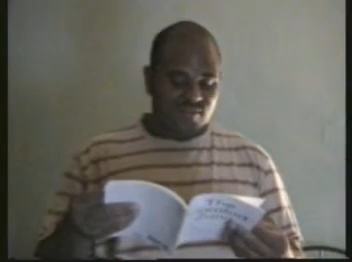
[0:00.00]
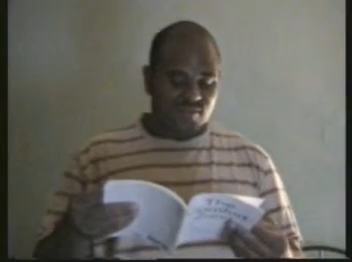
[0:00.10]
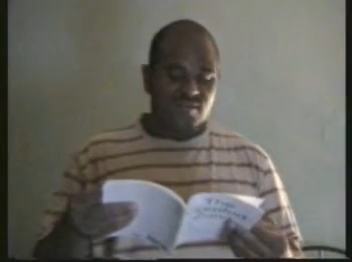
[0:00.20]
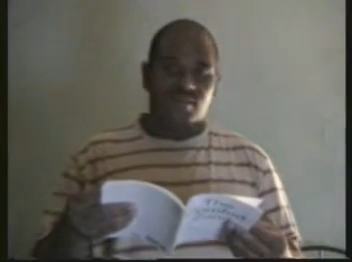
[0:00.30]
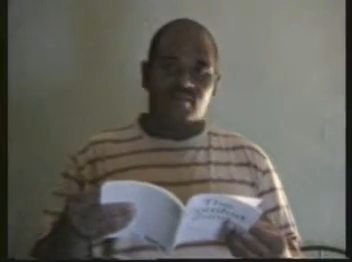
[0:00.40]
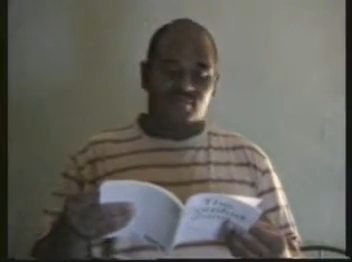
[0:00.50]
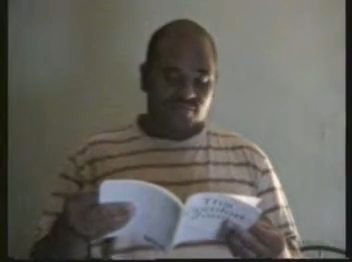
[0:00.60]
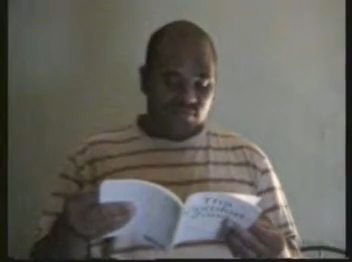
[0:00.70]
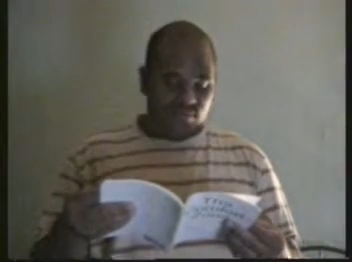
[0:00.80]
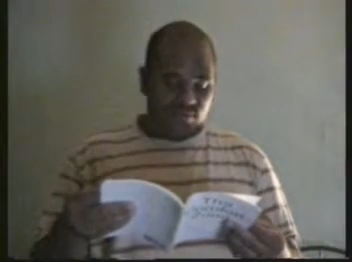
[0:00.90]
You know,
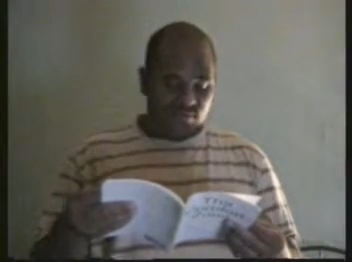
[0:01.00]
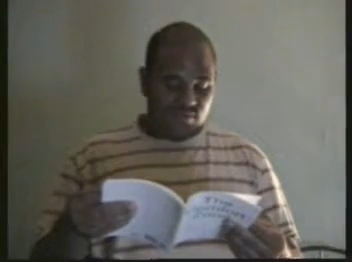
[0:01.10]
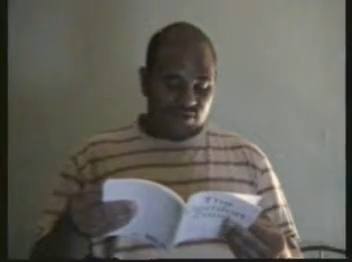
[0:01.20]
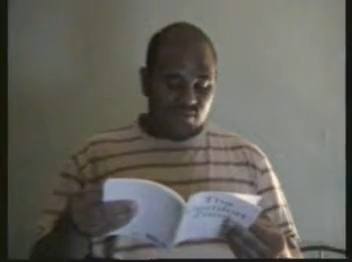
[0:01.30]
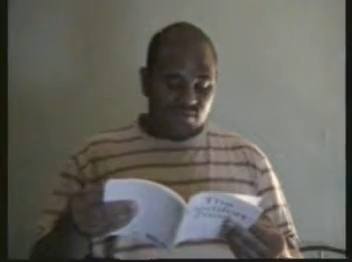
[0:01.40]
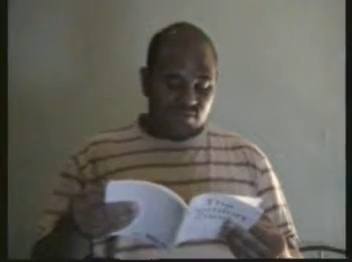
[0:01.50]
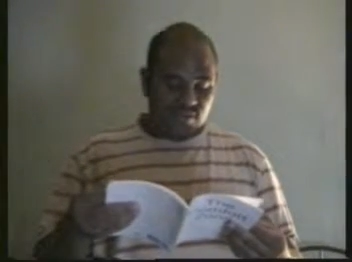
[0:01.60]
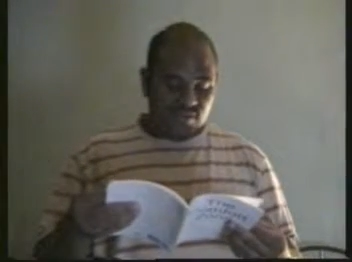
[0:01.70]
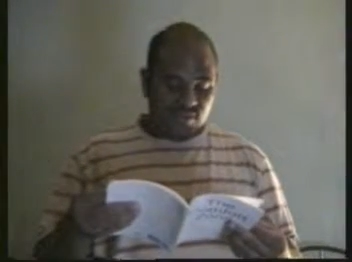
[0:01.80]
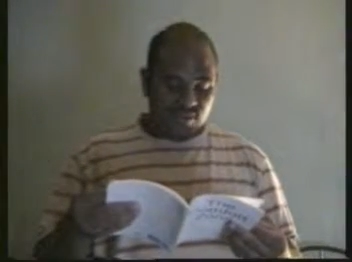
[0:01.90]
I was the
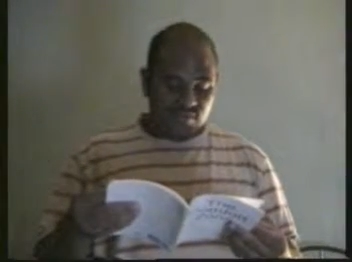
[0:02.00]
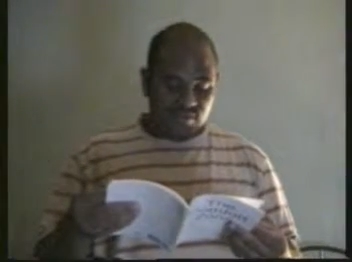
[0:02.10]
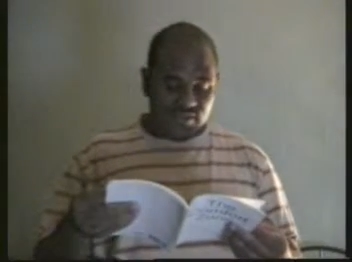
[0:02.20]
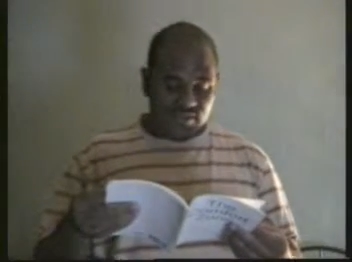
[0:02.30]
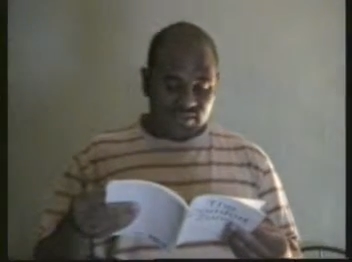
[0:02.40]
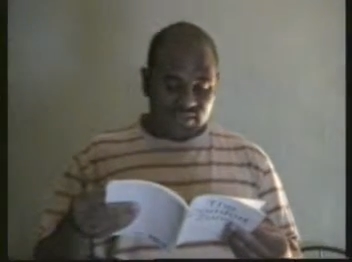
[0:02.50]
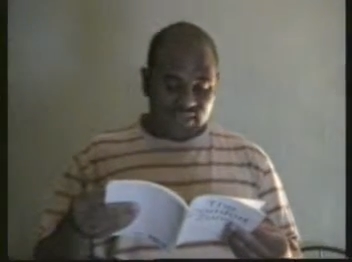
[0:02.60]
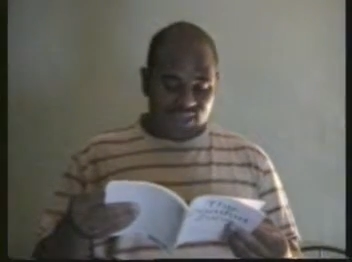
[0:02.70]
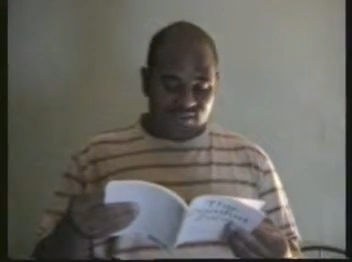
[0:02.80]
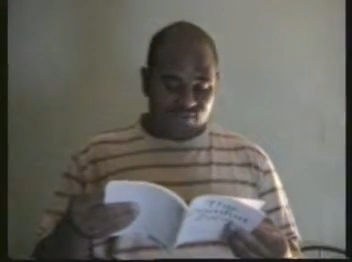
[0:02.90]
only guy who didn't like
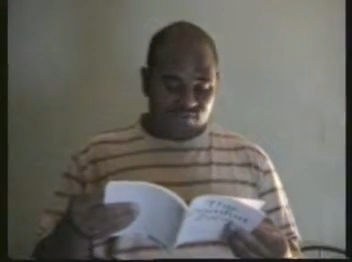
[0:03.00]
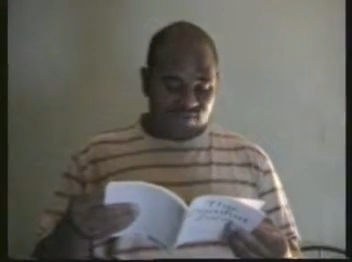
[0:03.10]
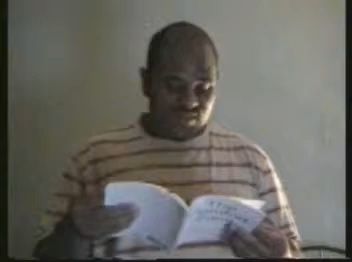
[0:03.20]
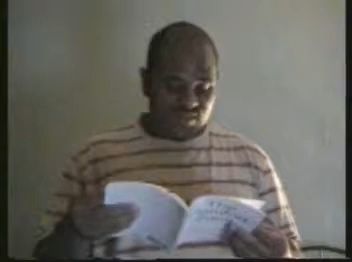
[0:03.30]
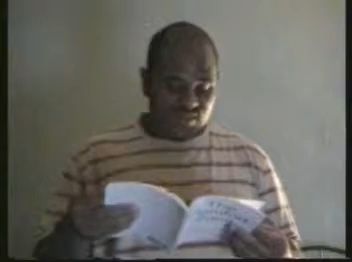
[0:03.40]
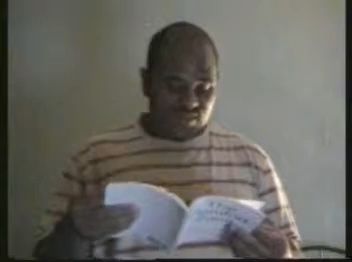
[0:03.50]
action movies,